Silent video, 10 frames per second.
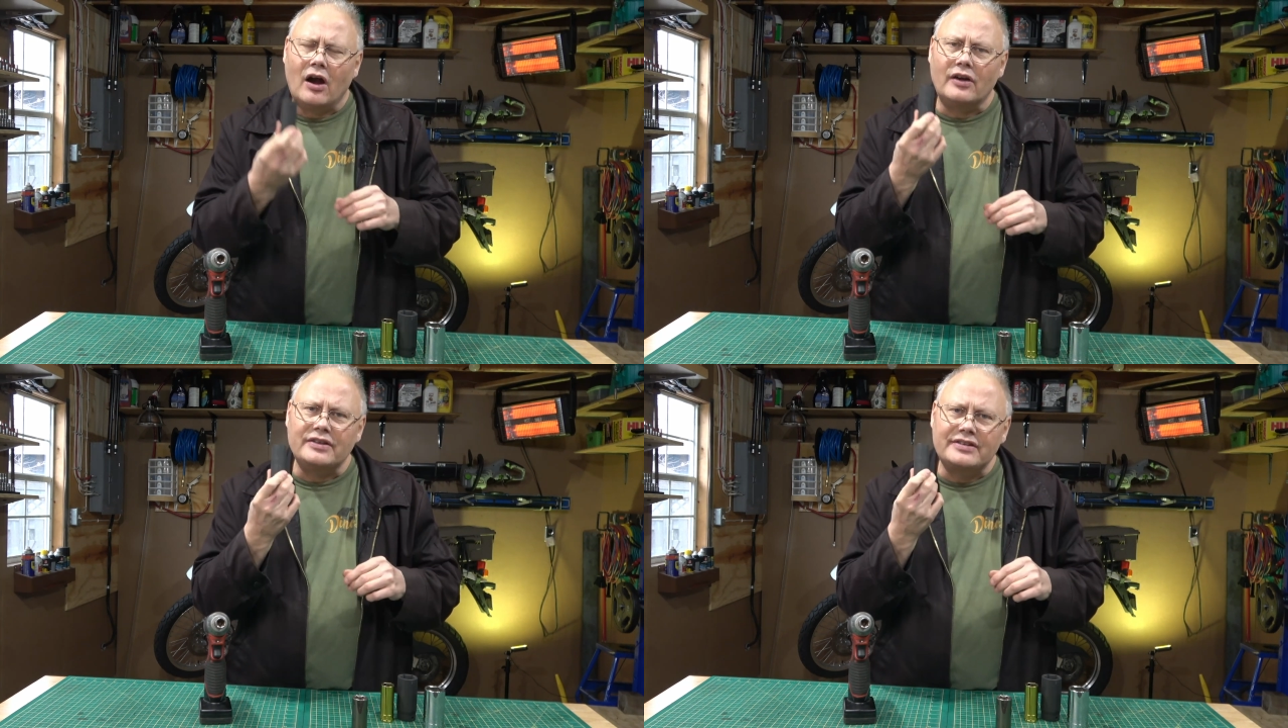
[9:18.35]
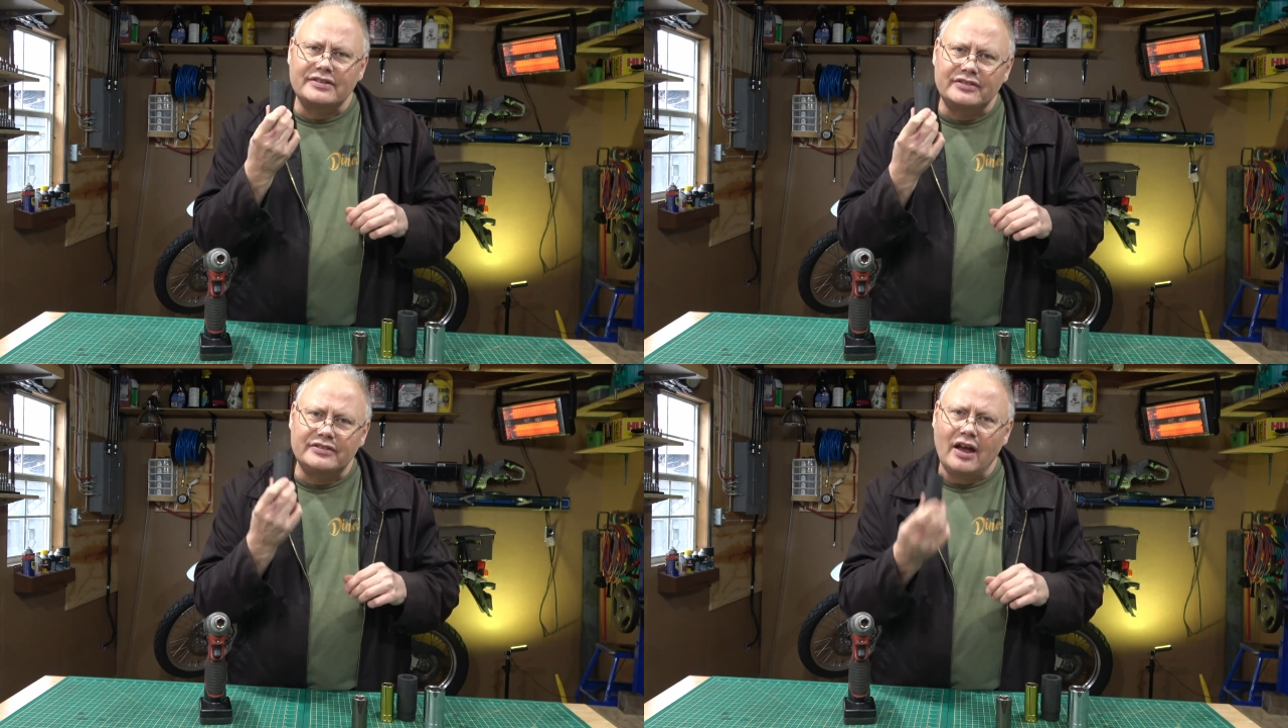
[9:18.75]
are
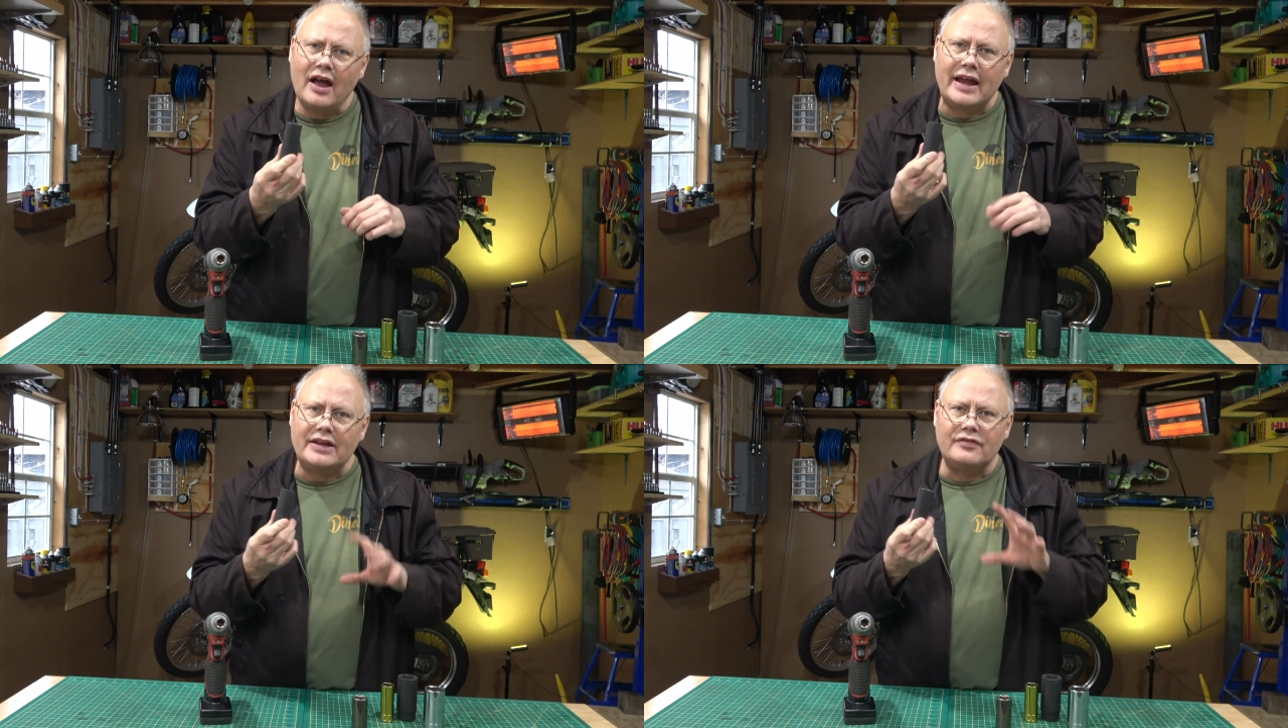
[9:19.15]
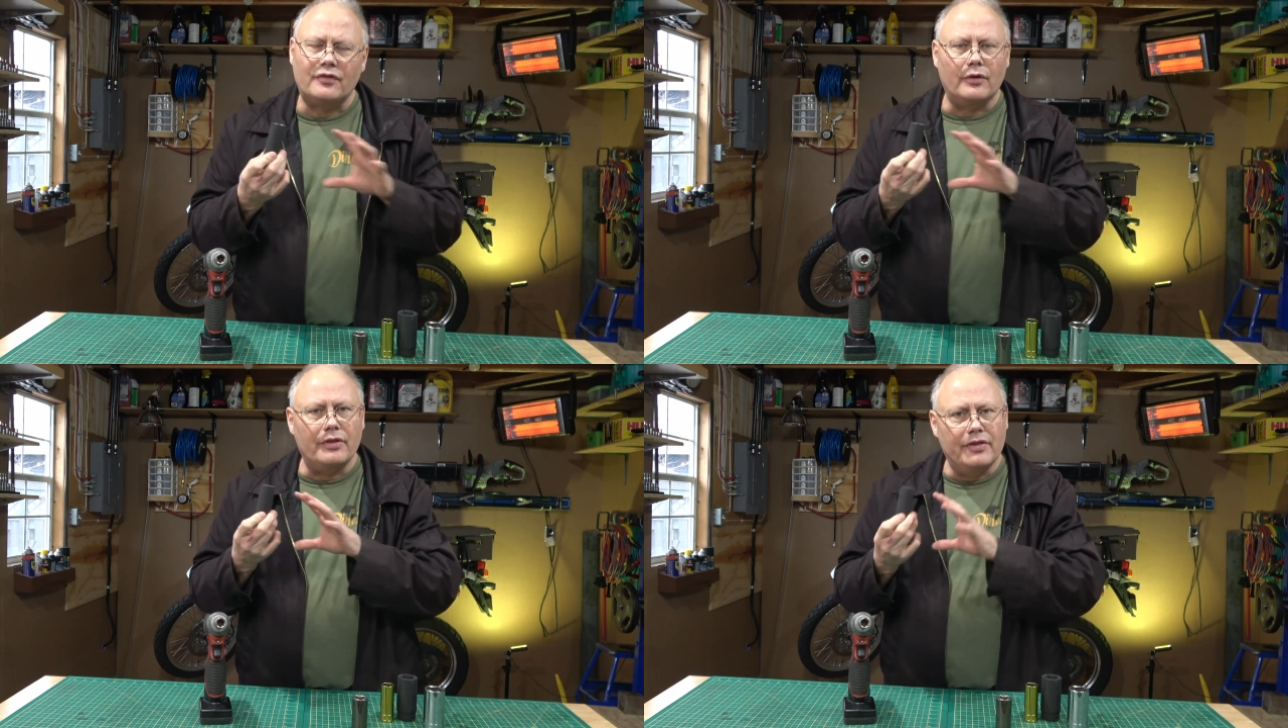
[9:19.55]
designed
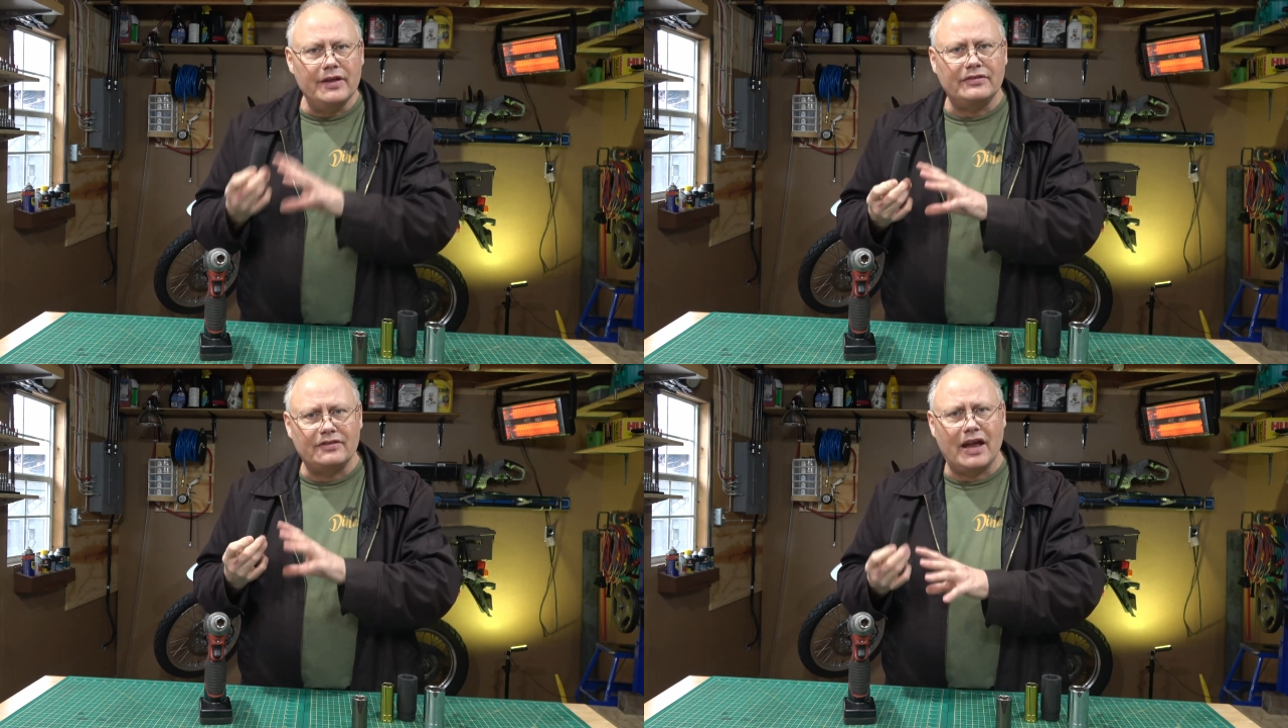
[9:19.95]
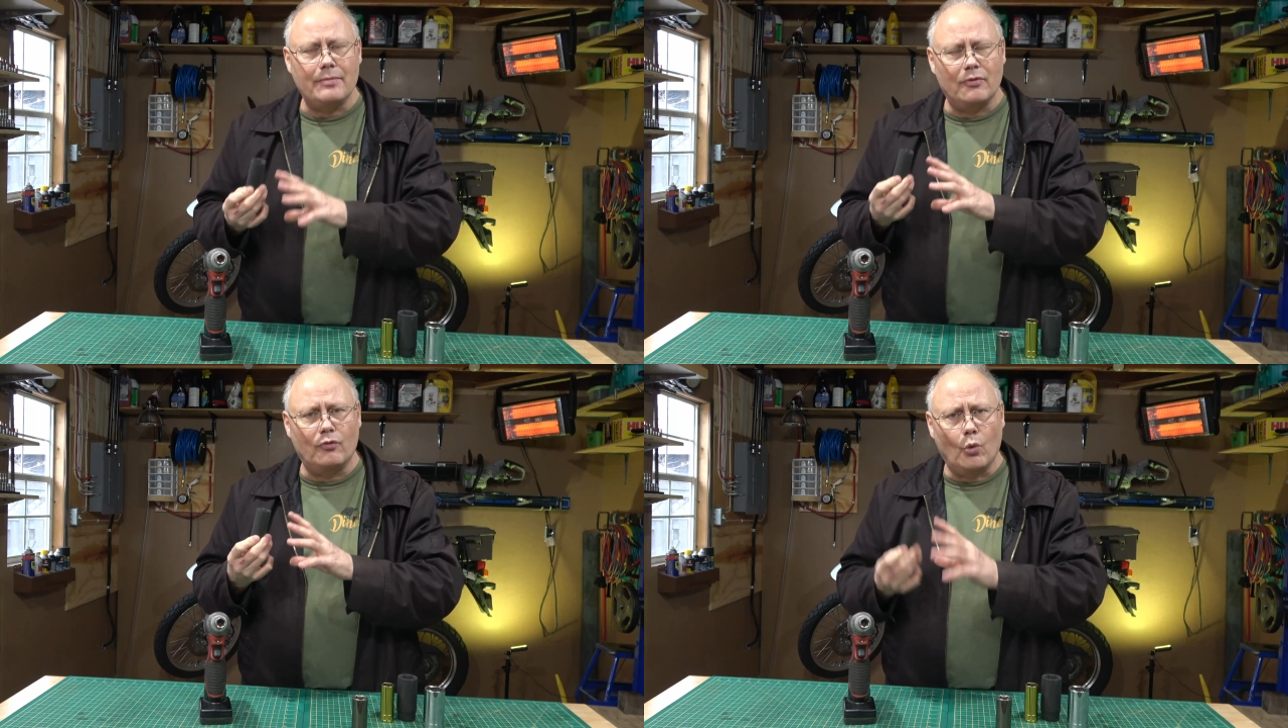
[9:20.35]
for this
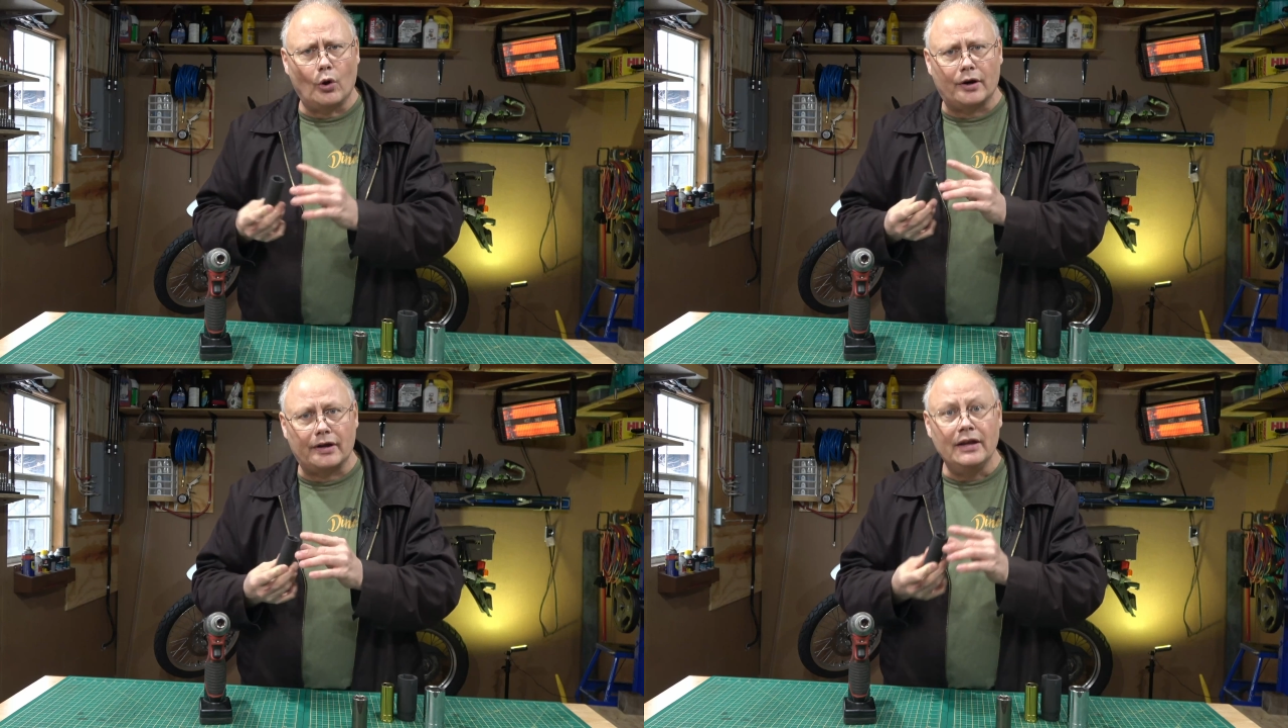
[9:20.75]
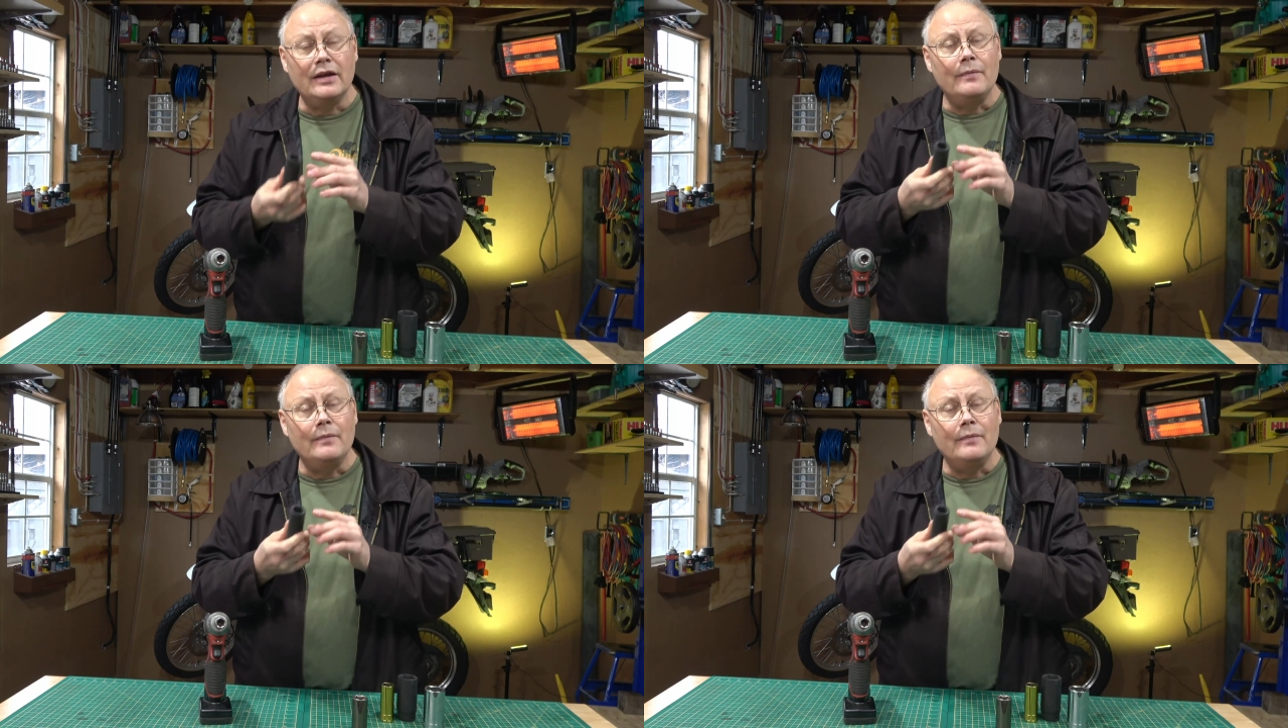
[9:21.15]
type of work.